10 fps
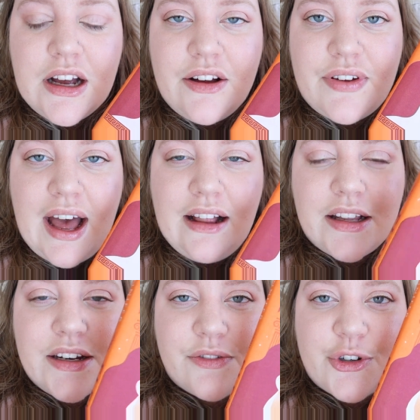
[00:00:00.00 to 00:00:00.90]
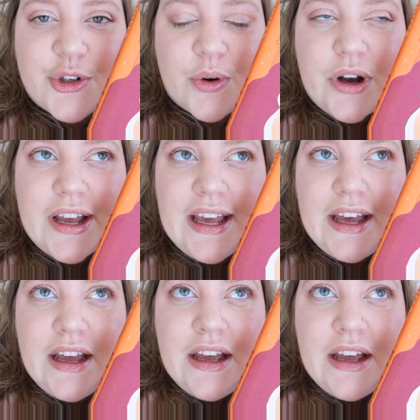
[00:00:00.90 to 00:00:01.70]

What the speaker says: of Helen of Troy.